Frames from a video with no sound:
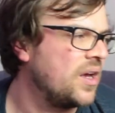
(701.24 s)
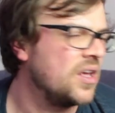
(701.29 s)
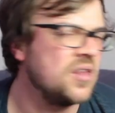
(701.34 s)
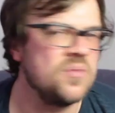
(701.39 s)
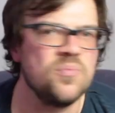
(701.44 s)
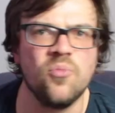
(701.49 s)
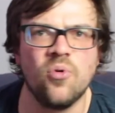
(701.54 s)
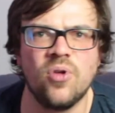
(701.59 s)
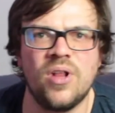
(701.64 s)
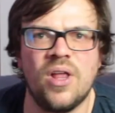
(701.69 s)

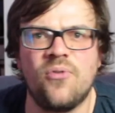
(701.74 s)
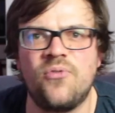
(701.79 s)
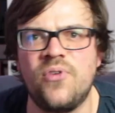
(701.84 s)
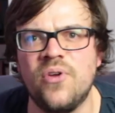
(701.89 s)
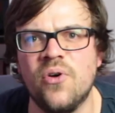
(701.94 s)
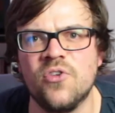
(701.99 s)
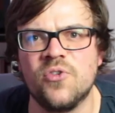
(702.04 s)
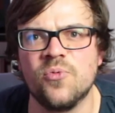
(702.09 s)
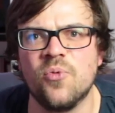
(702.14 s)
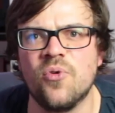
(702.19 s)
left
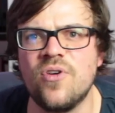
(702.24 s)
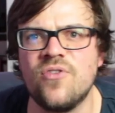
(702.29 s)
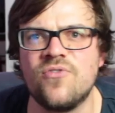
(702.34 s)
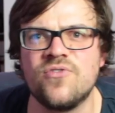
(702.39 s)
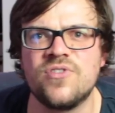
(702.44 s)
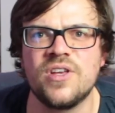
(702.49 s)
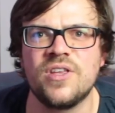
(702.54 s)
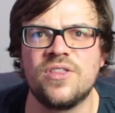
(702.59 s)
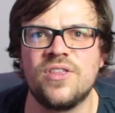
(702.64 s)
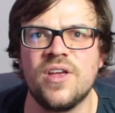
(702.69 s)
field, some more
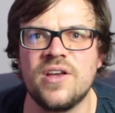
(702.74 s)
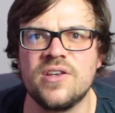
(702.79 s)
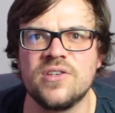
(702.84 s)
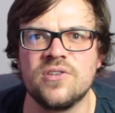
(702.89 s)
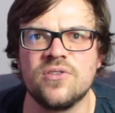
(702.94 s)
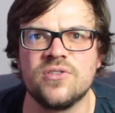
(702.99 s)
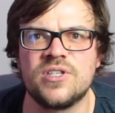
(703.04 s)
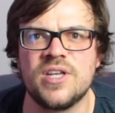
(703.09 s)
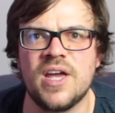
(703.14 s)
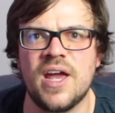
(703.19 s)
interesting things
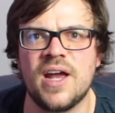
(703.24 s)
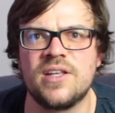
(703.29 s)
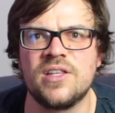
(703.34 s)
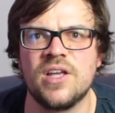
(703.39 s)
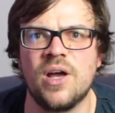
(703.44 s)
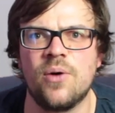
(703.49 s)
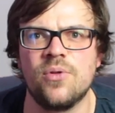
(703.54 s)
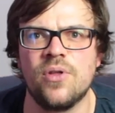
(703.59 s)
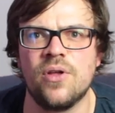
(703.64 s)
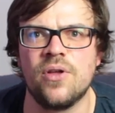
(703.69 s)
on tech that
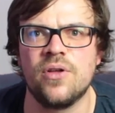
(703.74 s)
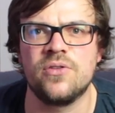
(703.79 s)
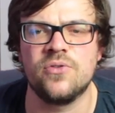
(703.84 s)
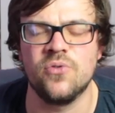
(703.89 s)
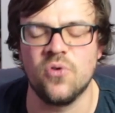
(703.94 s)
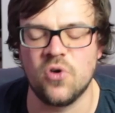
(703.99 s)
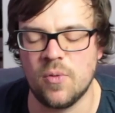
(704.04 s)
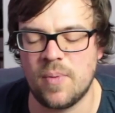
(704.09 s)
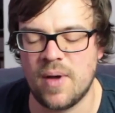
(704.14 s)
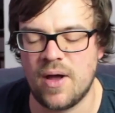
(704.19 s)
I want to
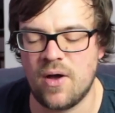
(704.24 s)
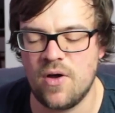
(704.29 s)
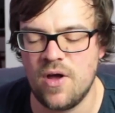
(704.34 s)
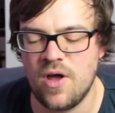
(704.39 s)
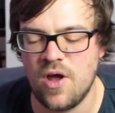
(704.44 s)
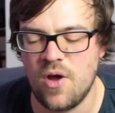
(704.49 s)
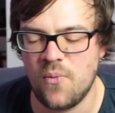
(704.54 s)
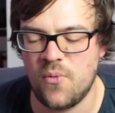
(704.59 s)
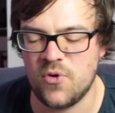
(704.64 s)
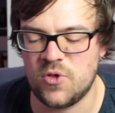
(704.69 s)
talk about,
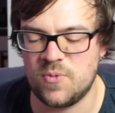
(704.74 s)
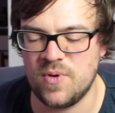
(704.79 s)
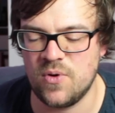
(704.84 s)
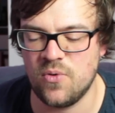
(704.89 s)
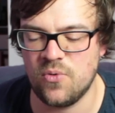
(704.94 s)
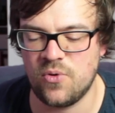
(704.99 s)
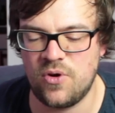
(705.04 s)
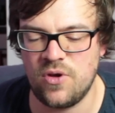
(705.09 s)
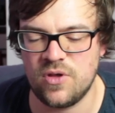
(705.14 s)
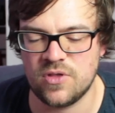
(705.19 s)
which would be
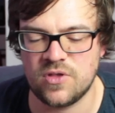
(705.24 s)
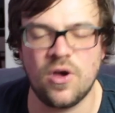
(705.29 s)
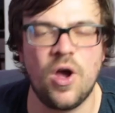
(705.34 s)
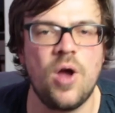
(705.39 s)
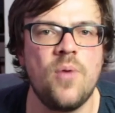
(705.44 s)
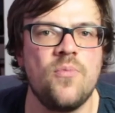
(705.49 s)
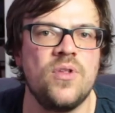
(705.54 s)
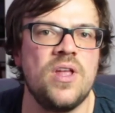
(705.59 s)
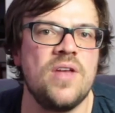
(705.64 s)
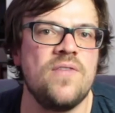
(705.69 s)
all good. So
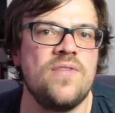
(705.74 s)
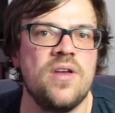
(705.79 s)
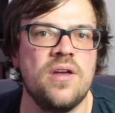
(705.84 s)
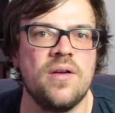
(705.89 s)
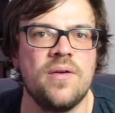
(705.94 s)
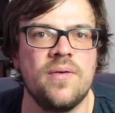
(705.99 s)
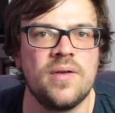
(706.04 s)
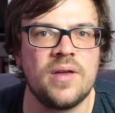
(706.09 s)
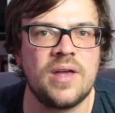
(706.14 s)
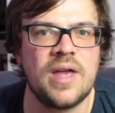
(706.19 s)
hopefully if you're
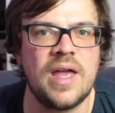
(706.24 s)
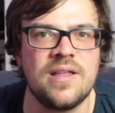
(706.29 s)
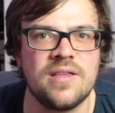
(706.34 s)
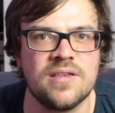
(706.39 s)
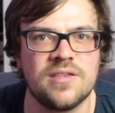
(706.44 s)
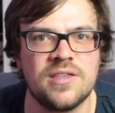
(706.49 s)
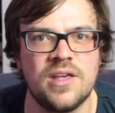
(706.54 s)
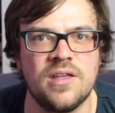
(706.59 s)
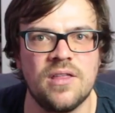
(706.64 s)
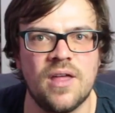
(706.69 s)
keen to
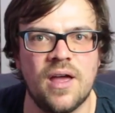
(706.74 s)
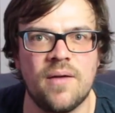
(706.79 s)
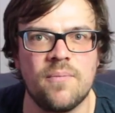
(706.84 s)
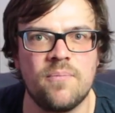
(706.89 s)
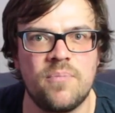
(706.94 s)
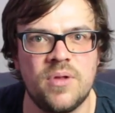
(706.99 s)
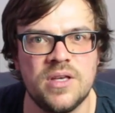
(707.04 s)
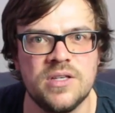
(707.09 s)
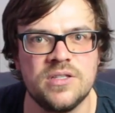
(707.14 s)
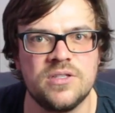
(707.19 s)
see that,
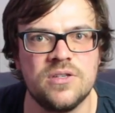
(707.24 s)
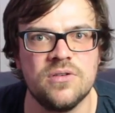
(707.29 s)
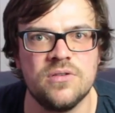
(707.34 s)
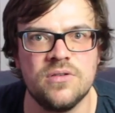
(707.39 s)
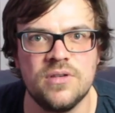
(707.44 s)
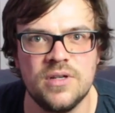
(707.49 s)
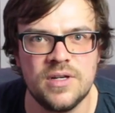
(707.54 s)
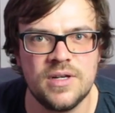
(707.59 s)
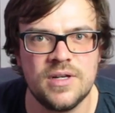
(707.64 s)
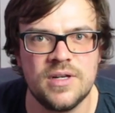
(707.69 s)
please do
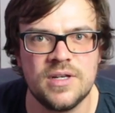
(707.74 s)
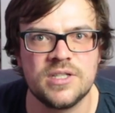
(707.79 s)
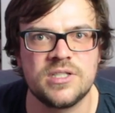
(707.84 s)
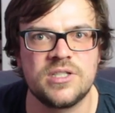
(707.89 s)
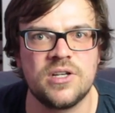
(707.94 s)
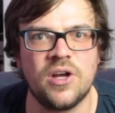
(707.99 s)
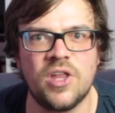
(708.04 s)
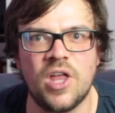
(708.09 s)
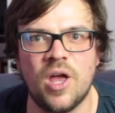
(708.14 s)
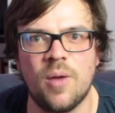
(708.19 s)

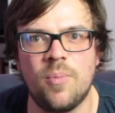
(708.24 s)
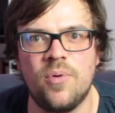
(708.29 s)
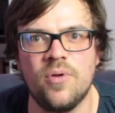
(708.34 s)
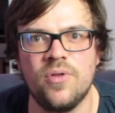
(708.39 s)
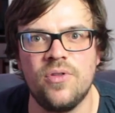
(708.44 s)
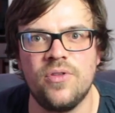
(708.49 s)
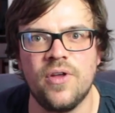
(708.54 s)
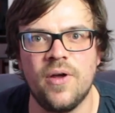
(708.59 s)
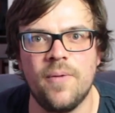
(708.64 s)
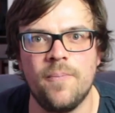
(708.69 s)
sign up
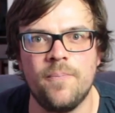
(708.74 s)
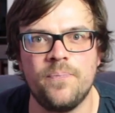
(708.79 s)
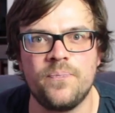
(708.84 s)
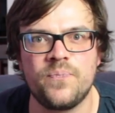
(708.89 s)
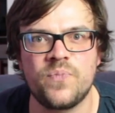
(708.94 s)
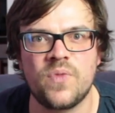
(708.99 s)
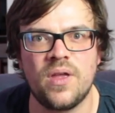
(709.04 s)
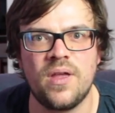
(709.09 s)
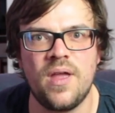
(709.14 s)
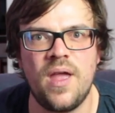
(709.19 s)
and
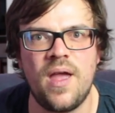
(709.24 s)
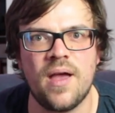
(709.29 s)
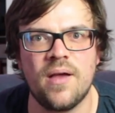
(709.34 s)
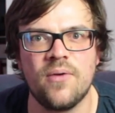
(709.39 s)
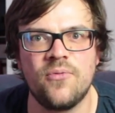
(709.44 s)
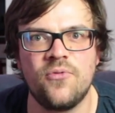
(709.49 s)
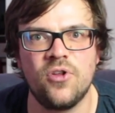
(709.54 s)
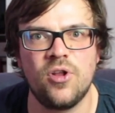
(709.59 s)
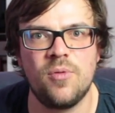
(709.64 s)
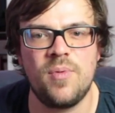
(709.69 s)

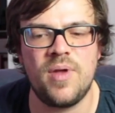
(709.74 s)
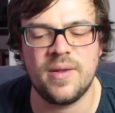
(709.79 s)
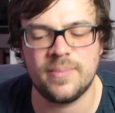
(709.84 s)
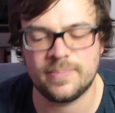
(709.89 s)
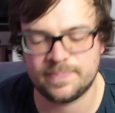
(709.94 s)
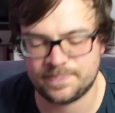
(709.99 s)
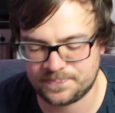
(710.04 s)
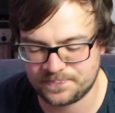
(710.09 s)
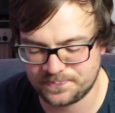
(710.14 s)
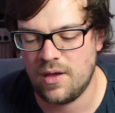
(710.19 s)
follow me.
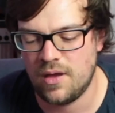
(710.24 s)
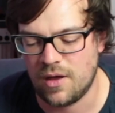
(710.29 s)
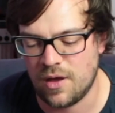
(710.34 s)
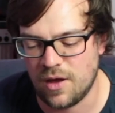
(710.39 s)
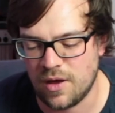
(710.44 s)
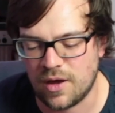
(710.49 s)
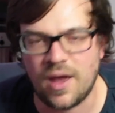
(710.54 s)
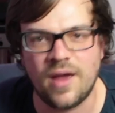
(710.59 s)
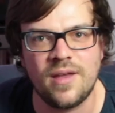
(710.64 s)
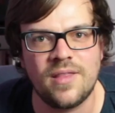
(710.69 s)

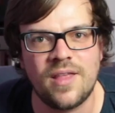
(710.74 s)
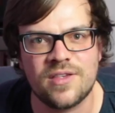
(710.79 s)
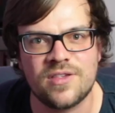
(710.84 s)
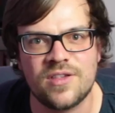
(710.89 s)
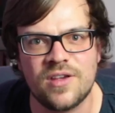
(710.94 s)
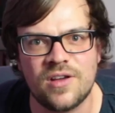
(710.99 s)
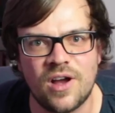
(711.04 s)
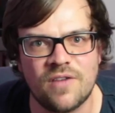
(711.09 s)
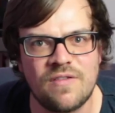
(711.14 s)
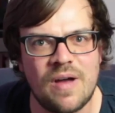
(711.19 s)
Okay, that's
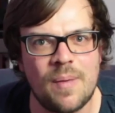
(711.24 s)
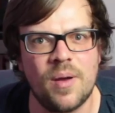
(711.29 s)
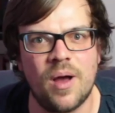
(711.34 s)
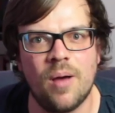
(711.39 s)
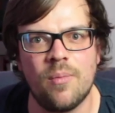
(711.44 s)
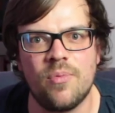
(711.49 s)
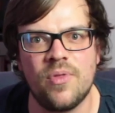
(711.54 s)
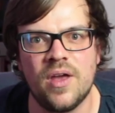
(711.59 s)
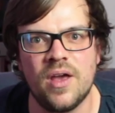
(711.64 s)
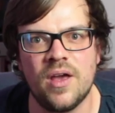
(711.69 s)
it. I'll wrap it
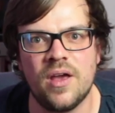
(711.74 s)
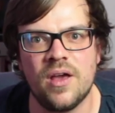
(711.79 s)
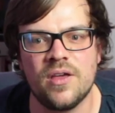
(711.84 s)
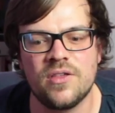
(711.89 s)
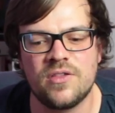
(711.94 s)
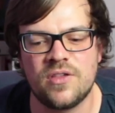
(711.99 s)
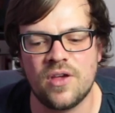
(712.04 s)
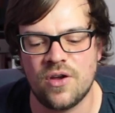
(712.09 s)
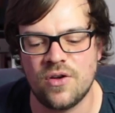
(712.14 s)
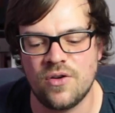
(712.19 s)
up there.
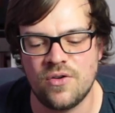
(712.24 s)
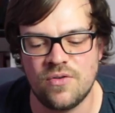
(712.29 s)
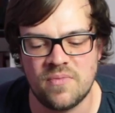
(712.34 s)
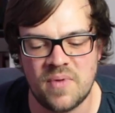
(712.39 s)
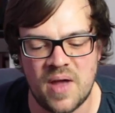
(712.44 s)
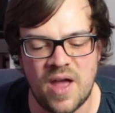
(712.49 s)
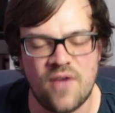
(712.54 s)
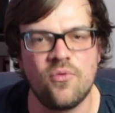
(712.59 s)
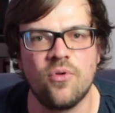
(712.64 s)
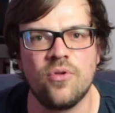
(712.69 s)
So
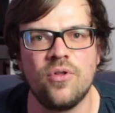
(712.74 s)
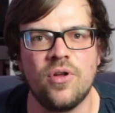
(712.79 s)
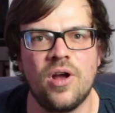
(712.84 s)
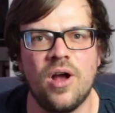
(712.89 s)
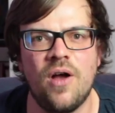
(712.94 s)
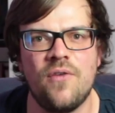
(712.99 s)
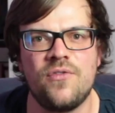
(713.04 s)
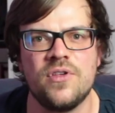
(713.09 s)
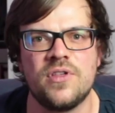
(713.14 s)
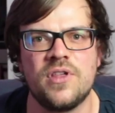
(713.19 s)
everyone look
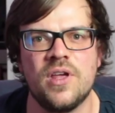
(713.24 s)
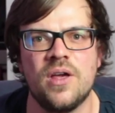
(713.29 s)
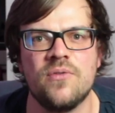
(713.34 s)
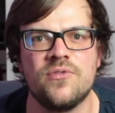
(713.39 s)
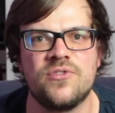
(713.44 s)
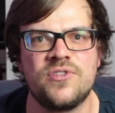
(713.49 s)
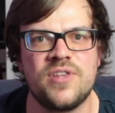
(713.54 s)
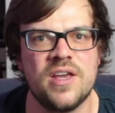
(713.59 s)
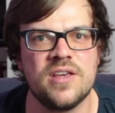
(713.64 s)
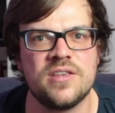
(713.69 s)
after yourselves,
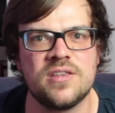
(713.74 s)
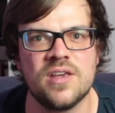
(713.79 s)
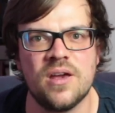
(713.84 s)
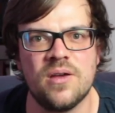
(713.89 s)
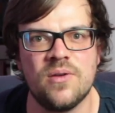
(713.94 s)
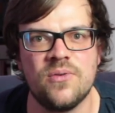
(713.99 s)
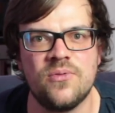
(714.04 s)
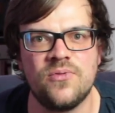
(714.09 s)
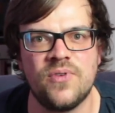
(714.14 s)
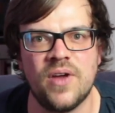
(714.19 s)
stay
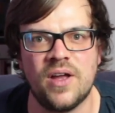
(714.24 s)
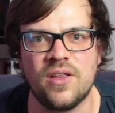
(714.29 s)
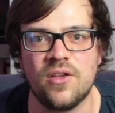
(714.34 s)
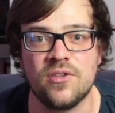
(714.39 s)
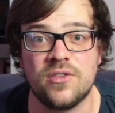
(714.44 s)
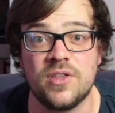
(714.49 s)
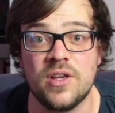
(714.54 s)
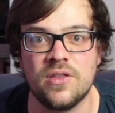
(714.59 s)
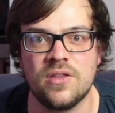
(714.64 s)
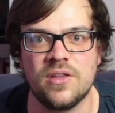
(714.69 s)
safe, and I'll
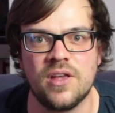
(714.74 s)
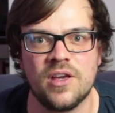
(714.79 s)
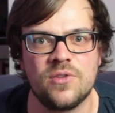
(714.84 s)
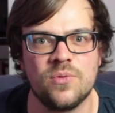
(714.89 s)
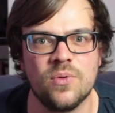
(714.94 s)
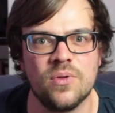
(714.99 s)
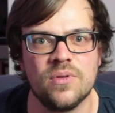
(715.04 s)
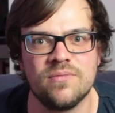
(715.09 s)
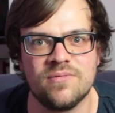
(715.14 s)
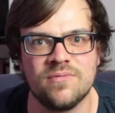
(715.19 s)
see you in the next one.